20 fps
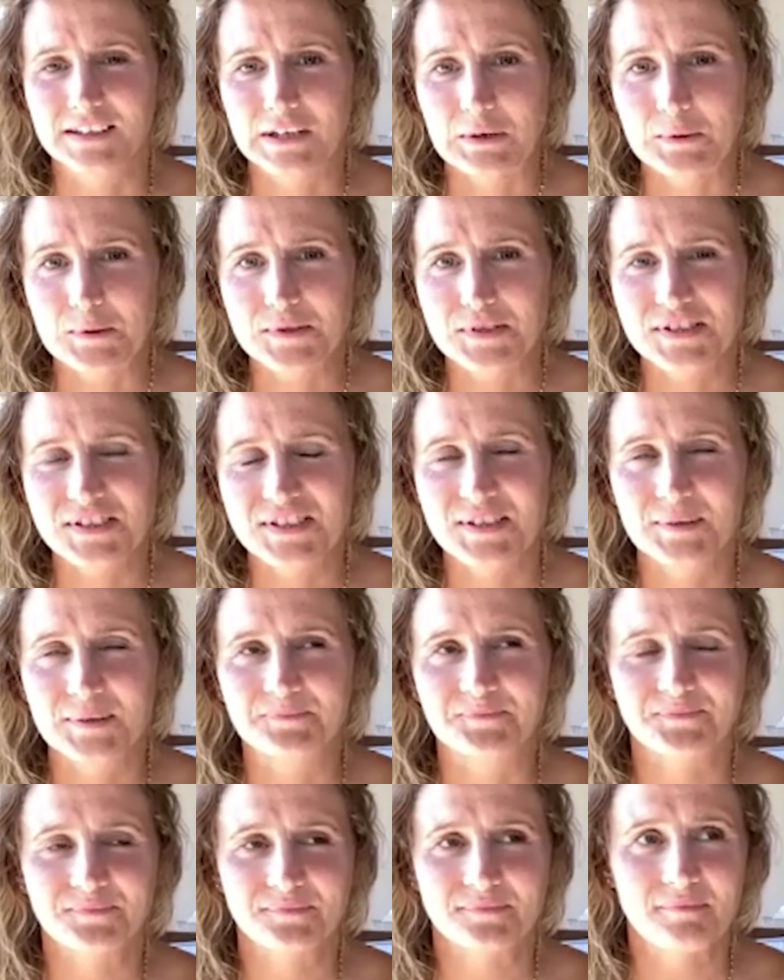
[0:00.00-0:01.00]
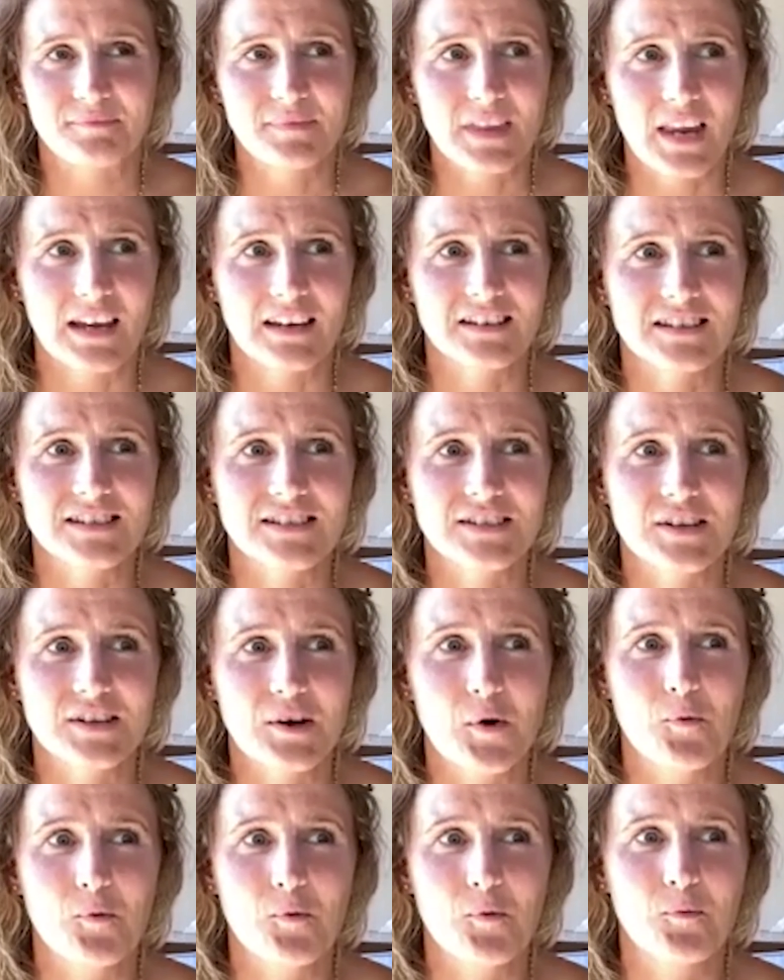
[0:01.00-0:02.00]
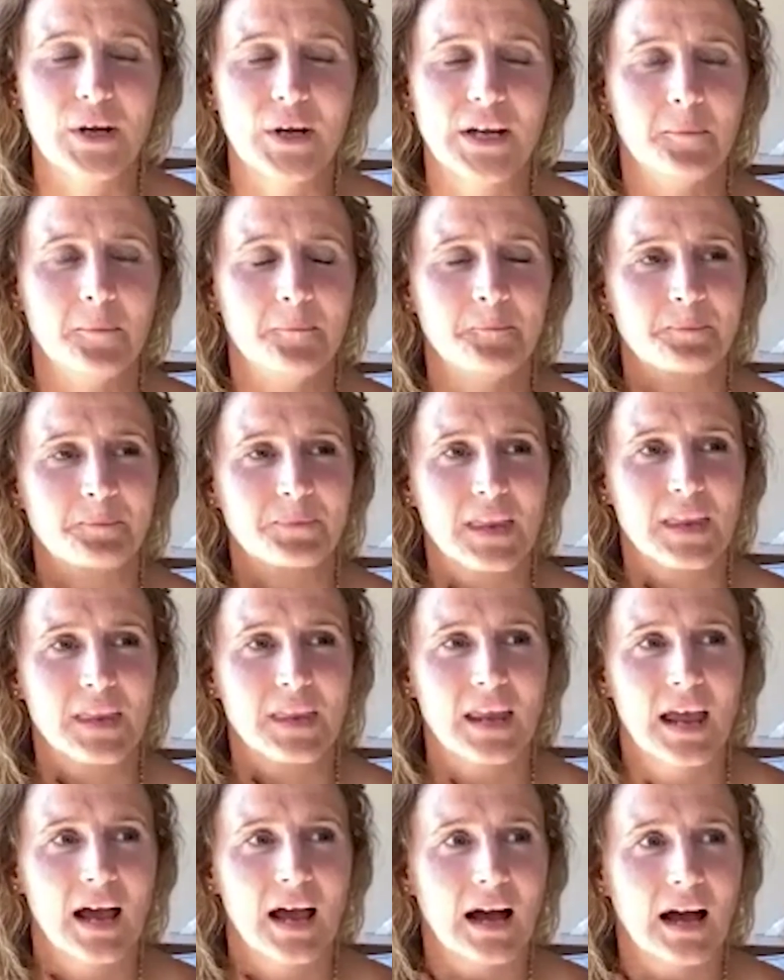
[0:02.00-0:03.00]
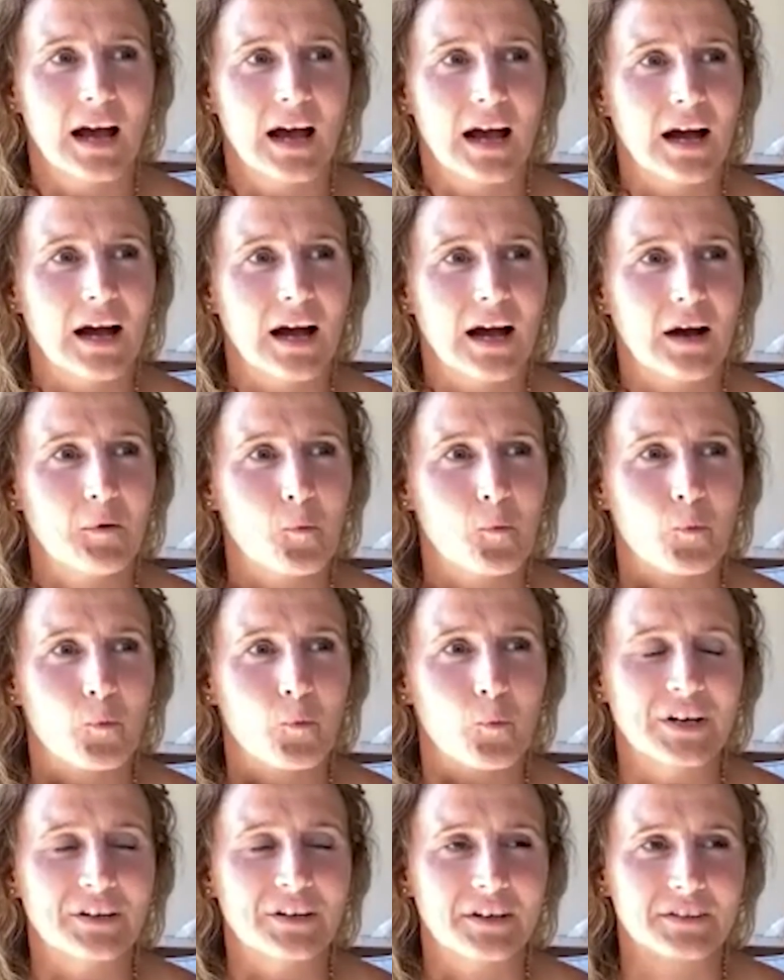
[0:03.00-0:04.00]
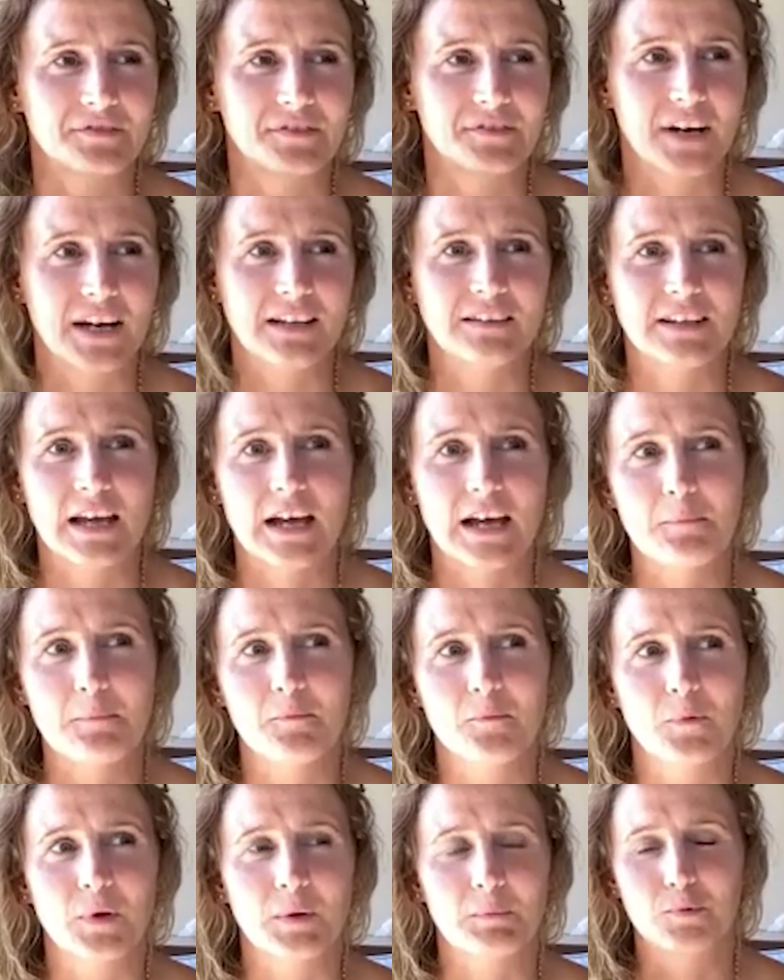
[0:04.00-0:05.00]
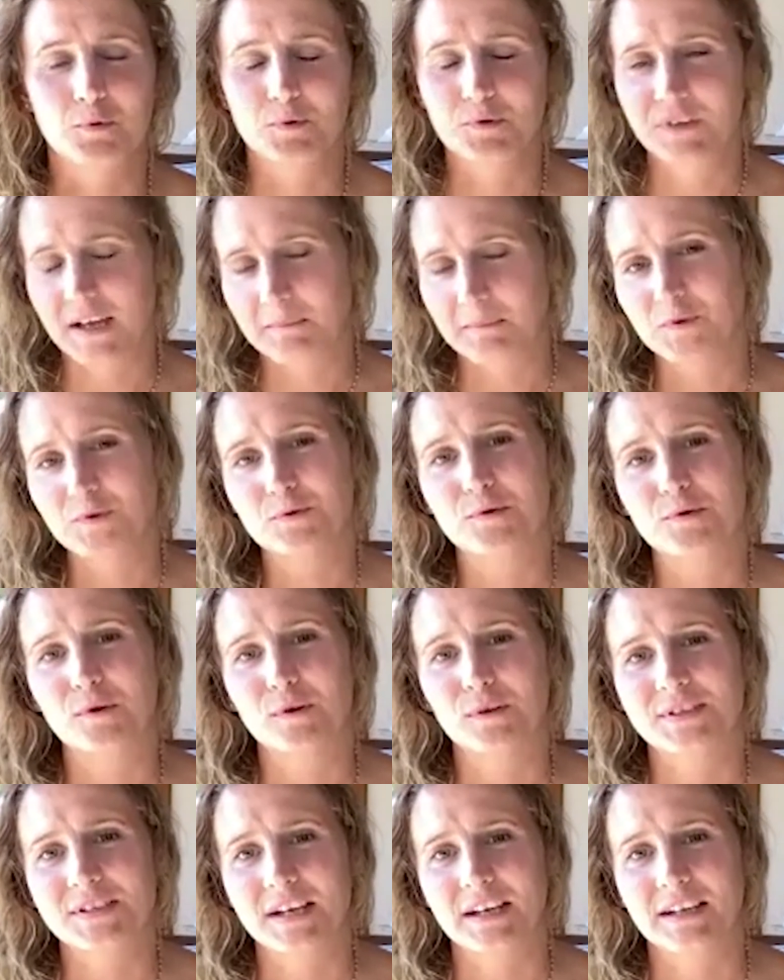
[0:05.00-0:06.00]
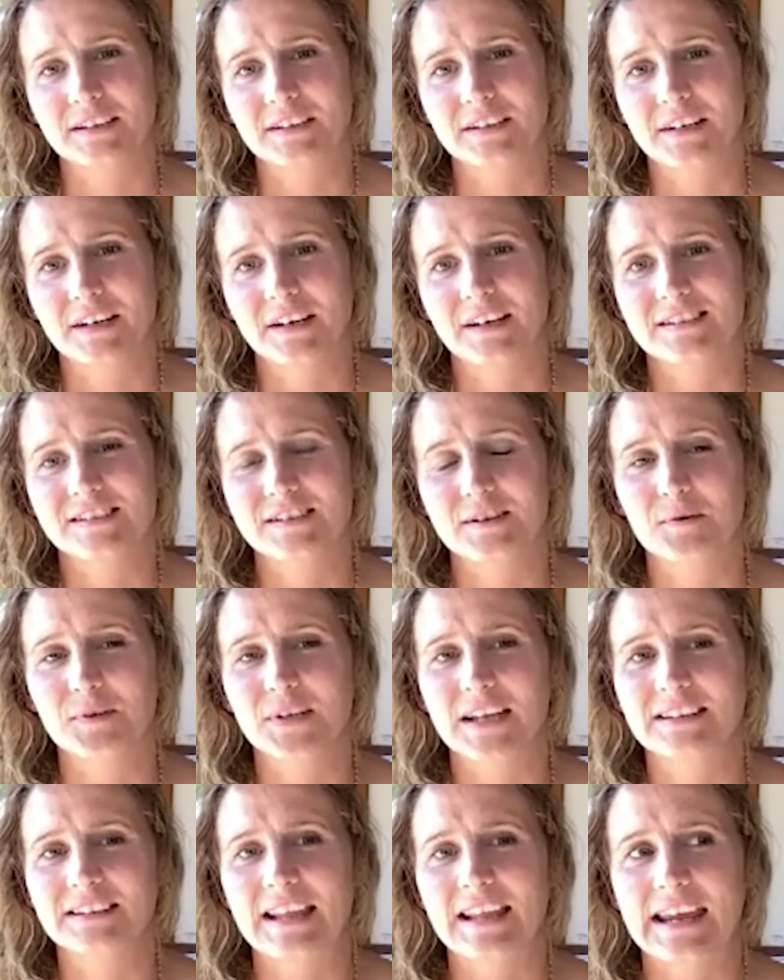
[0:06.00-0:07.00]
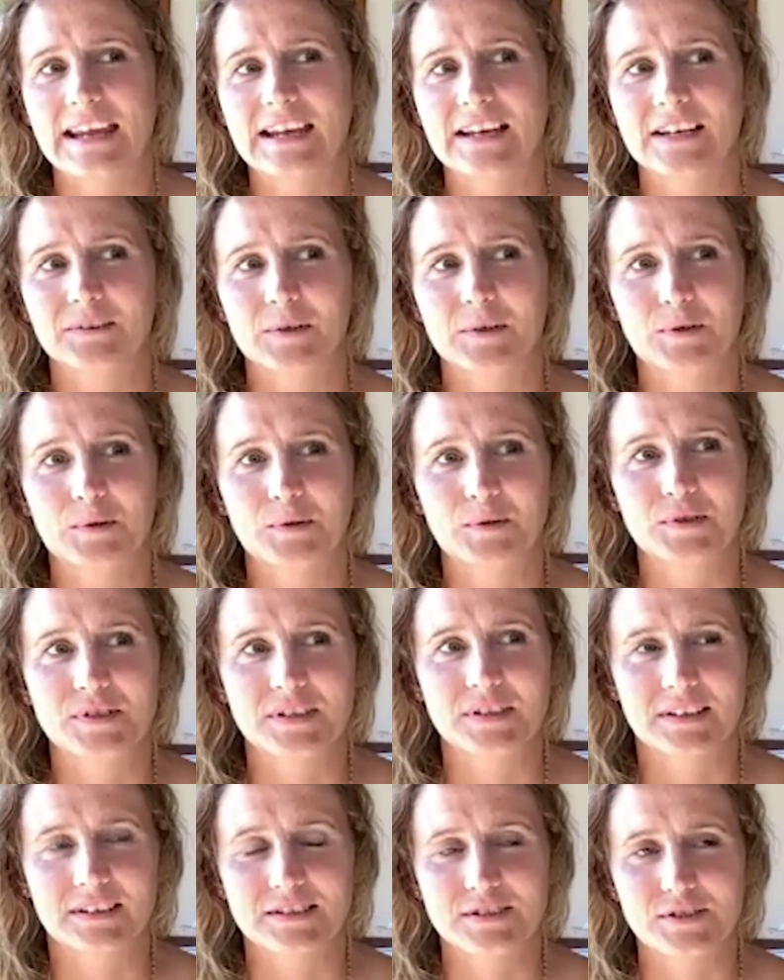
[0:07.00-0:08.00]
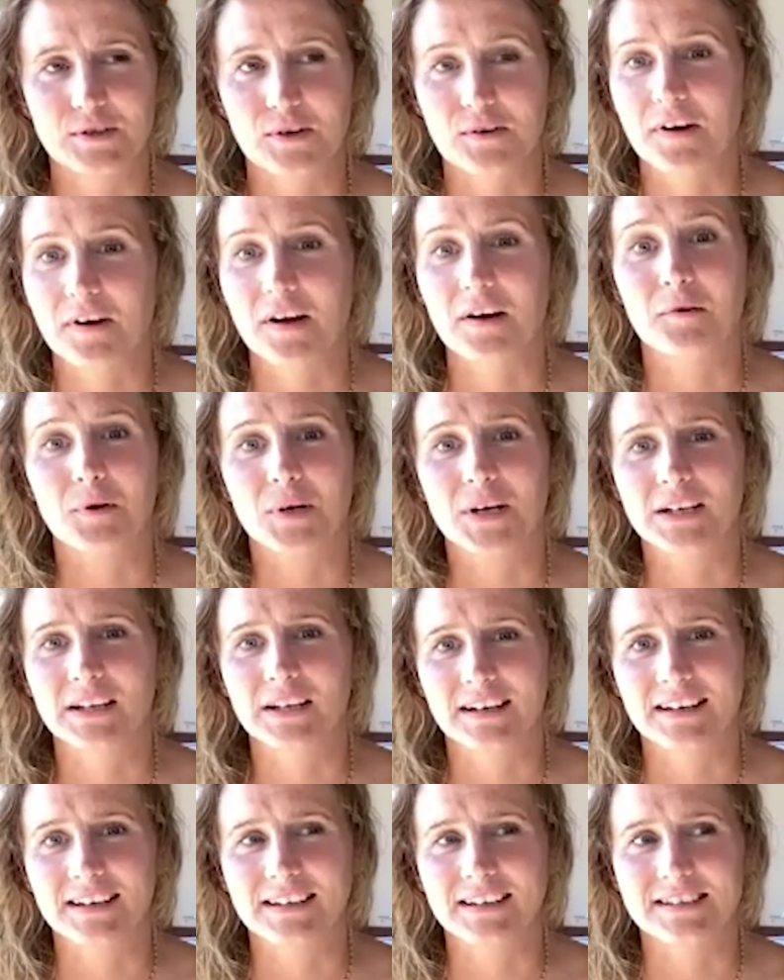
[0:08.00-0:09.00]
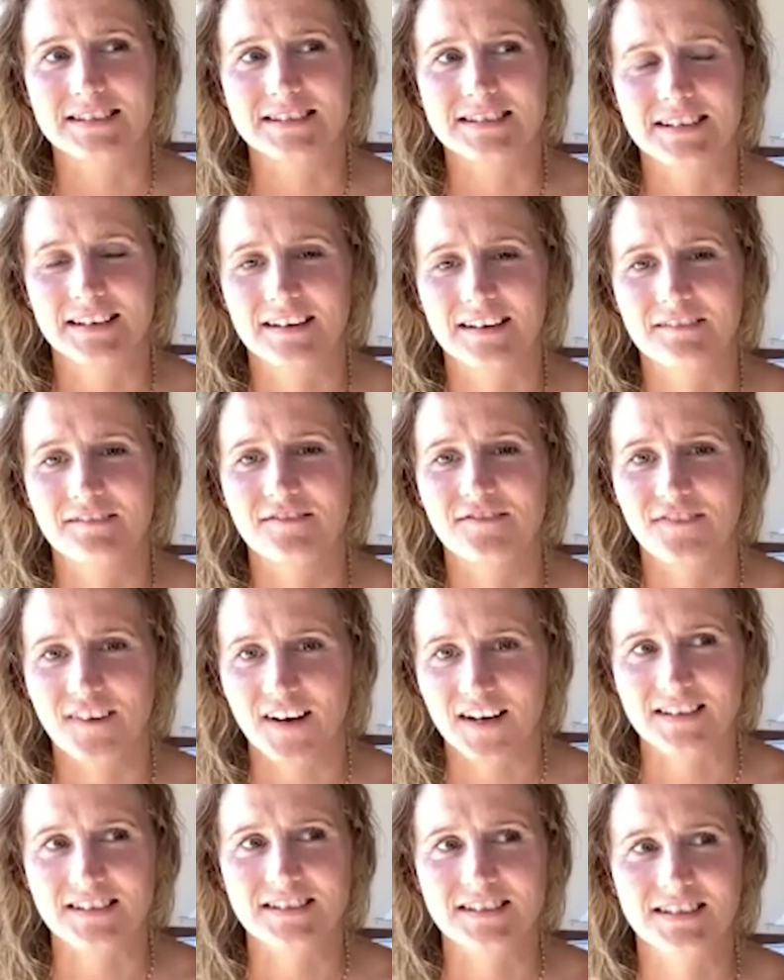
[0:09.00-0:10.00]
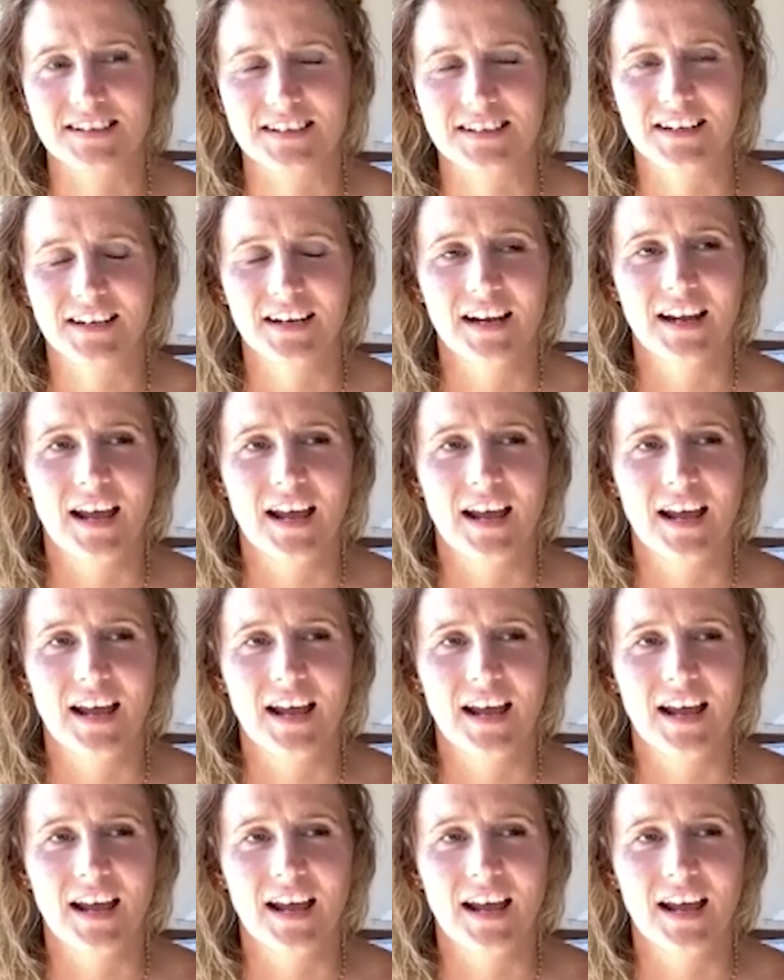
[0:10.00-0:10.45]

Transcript: closed. So we uh, we retrain them, we put them to call center so that they c- could uh, serve our clients uh, faster